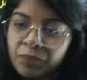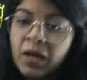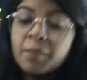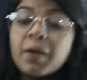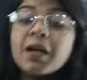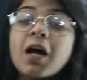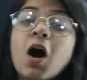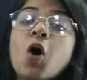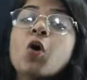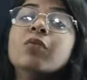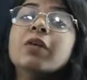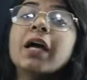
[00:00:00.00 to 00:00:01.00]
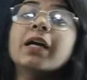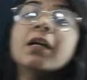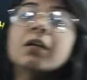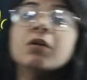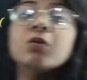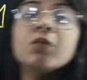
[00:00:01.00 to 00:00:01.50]
But how will I
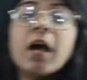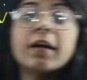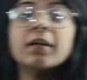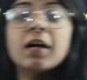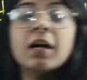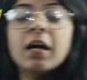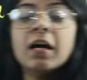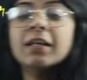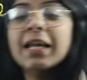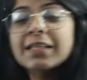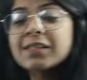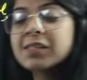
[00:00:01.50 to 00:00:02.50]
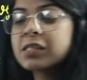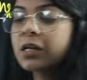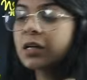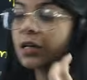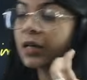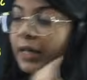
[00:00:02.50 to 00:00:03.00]
do that? Let's
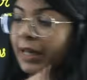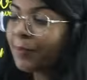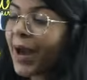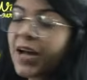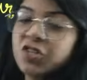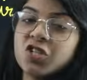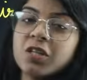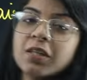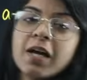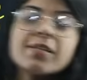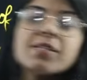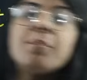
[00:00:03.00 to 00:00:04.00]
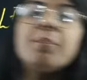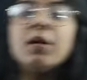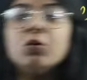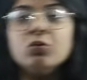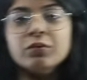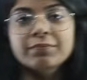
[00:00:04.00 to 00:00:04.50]
imagine there is a
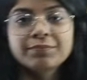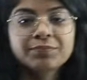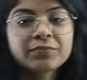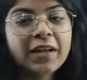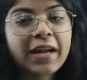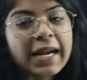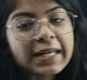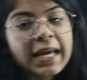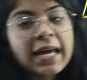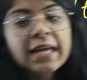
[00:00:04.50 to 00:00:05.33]
balloon, right?